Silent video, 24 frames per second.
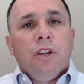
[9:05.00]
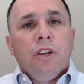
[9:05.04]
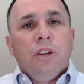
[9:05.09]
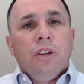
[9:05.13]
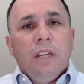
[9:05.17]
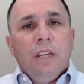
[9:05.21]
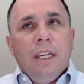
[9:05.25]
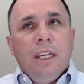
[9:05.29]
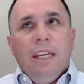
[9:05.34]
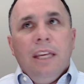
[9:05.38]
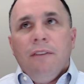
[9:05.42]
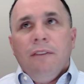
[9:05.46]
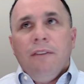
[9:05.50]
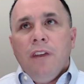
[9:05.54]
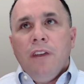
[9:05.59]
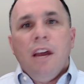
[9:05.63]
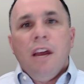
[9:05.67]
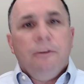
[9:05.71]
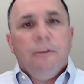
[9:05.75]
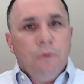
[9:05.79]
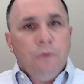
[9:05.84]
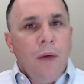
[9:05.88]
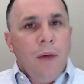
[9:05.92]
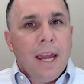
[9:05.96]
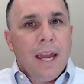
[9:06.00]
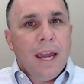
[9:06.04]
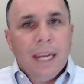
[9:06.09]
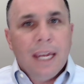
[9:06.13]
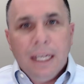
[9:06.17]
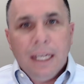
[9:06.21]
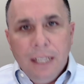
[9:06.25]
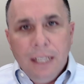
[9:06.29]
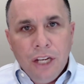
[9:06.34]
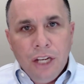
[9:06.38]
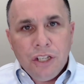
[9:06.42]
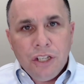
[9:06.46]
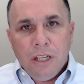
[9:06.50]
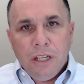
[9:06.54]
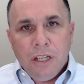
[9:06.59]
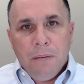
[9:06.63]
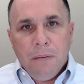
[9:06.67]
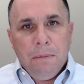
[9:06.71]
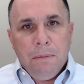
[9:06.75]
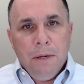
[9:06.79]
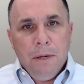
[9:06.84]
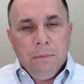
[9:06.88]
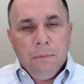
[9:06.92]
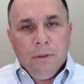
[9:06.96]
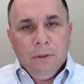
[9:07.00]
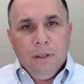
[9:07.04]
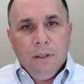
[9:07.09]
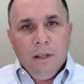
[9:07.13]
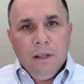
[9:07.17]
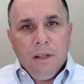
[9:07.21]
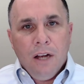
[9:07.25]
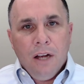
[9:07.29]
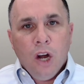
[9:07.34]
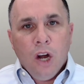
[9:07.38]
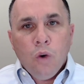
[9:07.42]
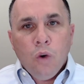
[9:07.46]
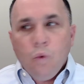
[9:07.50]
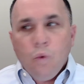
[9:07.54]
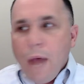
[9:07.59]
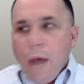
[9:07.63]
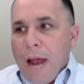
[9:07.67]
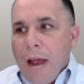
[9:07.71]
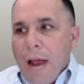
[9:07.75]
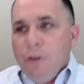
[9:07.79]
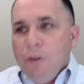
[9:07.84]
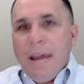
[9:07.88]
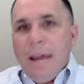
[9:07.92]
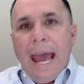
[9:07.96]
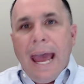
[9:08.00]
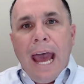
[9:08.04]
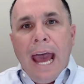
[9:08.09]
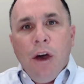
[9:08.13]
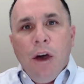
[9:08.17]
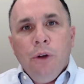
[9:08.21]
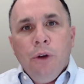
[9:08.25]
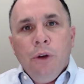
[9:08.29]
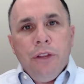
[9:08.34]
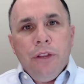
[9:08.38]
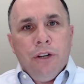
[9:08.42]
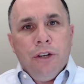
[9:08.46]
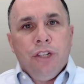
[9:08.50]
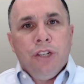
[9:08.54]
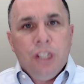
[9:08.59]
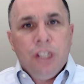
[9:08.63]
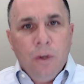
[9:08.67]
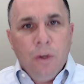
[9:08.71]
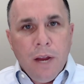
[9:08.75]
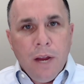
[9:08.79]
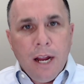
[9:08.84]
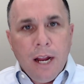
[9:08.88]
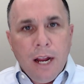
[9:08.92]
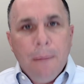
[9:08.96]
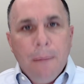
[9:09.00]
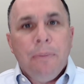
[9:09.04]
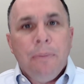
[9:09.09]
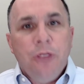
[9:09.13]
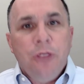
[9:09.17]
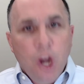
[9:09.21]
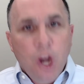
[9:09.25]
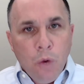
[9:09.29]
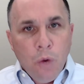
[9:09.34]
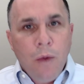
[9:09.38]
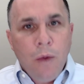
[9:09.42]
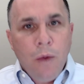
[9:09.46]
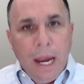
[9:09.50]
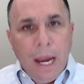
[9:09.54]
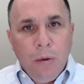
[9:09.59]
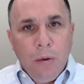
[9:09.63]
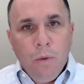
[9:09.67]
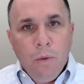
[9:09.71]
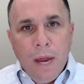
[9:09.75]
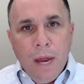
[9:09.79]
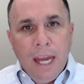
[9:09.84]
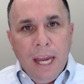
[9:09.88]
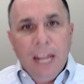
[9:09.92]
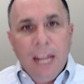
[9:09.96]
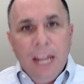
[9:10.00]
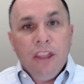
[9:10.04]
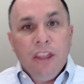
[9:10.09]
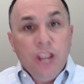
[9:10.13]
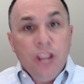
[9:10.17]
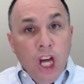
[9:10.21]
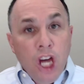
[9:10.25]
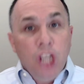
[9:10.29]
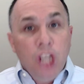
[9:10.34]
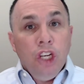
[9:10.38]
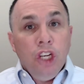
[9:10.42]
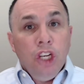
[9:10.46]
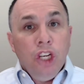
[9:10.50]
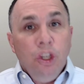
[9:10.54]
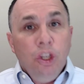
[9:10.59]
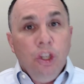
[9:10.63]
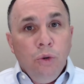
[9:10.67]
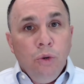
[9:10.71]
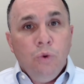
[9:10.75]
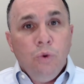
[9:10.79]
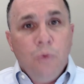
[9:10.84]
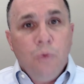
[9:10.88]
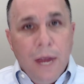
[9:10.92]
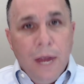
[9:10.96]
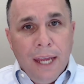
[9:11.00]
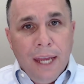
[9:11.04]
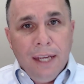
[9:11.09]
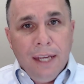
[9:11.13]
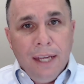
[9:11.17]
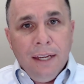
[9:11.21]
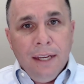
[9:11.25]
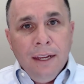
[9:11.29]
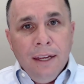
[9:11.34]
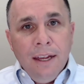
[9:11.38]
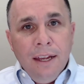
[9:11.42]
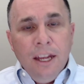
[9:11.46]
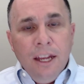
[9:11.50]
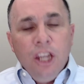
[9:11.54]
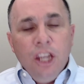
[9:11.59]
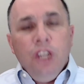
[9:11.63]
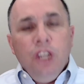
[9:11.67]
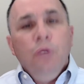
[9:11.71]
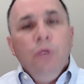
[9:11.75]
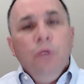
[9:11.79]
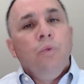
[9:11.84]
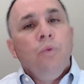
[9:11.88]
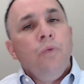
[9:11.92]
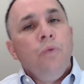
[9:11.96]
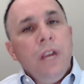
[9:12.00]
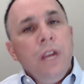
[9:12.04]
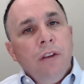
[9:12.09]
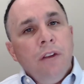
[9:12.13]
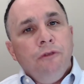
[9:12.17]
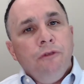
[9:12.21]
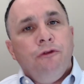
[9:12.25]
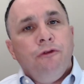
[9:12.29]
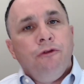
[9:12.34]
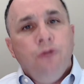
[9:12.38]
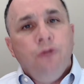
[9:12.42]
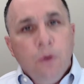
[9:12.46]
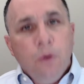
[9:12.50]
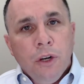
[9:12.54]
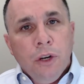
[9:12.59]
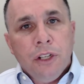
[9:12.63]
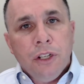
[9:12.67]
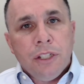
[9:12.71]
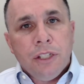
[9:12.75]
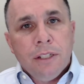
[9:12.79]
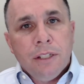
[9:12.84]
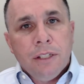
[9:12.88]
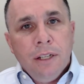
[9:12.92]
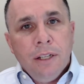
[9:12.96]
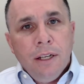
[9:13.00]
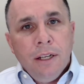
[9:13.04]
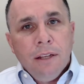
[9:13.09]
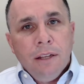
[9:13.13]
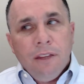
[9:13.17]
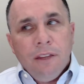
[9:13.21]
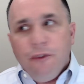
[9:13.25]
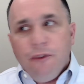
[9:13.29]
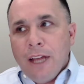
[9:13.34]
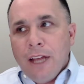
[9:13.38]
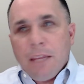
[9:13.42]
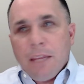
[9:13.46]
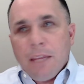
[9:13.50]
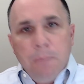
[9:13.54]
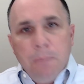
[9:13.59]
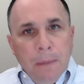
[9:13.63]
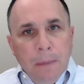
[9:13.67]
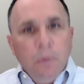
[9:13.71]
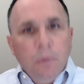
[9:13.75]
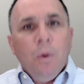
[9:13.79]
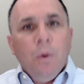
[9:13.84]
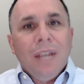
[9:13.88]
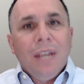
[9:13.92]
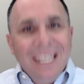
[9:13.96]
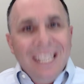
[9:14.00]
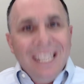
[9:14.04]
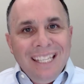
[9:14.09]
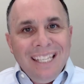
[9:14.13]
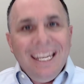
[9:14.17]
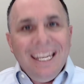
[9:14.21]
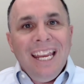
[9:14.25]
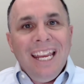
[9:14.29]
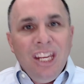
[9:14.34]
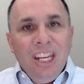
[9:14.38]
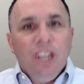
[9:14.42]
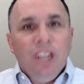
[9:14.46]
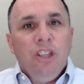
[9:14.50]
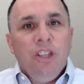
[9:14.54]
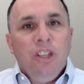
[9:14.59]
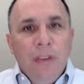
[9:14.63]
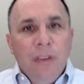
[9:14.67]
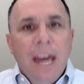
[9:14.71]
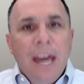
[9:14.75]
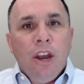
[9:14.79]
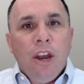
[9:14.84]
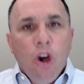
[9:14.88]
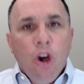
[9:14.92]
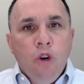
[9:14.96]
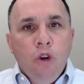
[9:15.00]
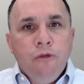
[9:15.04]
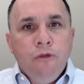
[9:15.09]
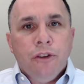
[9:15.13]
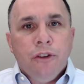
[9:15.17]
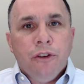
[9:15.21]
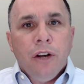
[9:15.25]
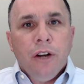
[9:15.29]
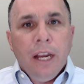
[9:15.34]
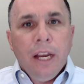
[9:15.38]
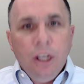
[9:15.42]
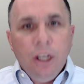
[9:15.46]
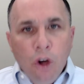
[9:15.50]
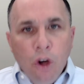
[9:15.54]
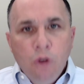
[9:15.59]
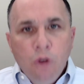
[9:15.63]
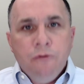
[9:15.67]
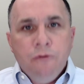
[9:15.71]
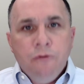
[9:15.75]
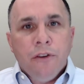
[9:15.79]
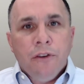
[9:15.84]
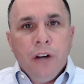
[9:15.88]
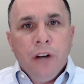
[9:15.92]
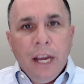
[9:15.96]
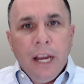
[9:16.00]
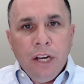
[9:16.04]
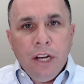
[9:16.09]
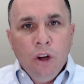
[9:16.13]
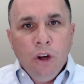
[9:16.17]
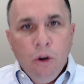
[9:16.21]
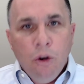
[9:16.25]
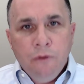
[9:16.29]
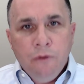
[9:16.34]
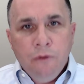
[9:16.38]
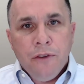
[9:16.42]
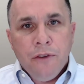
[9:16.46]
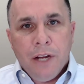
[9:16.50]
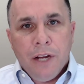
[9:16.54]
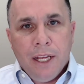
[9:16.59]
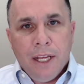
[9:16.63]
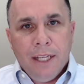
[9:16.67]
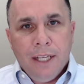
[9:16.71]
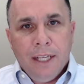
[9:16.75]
give enough recognition to people around how they're showing up the right way, the new way, you reinforce the fact that people will continue to do that over and over and over again.